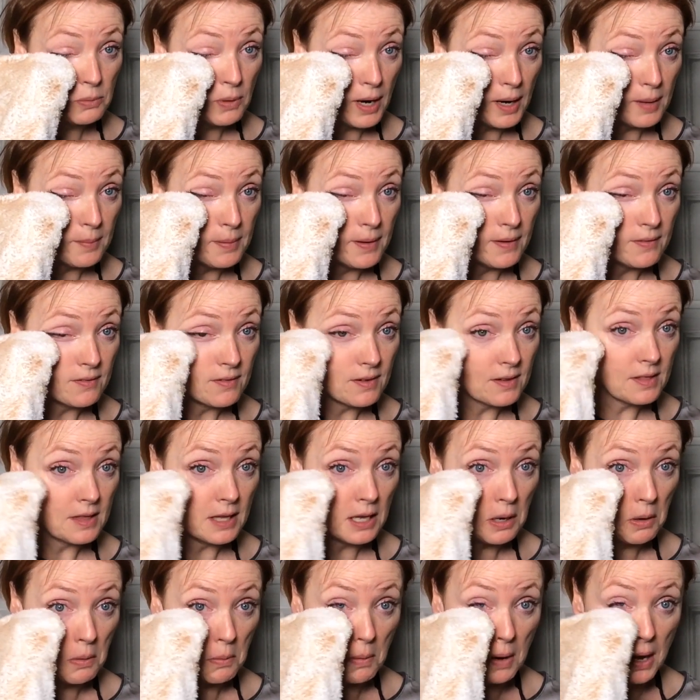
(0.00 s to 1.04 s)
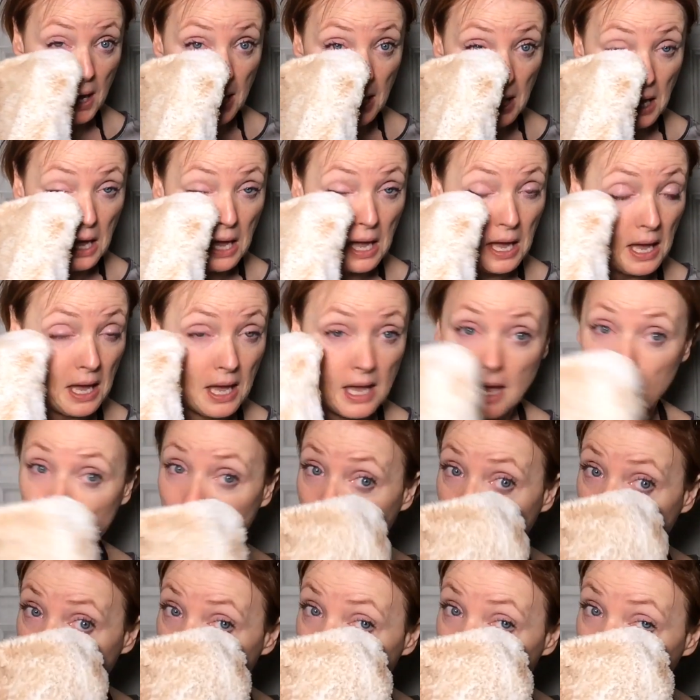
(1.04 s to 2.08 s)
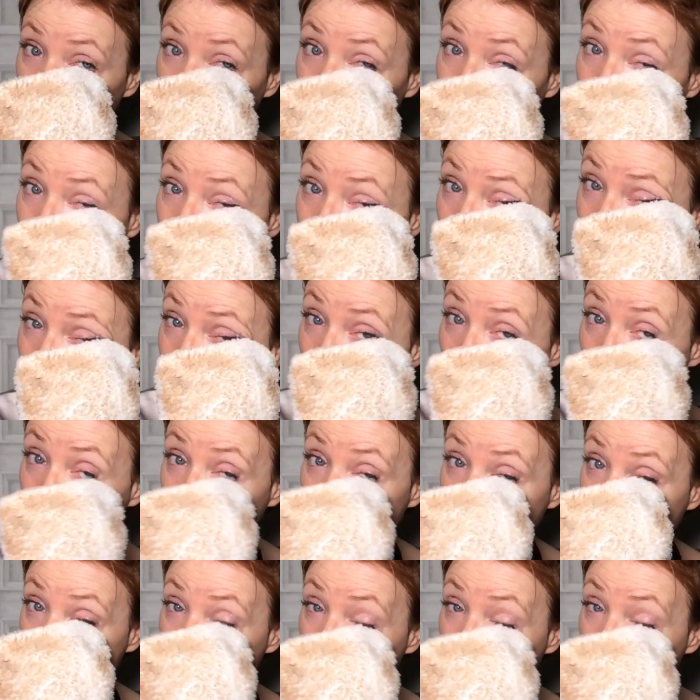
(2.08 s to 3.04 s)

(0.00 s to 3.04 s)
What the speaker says: wipe everything away. So now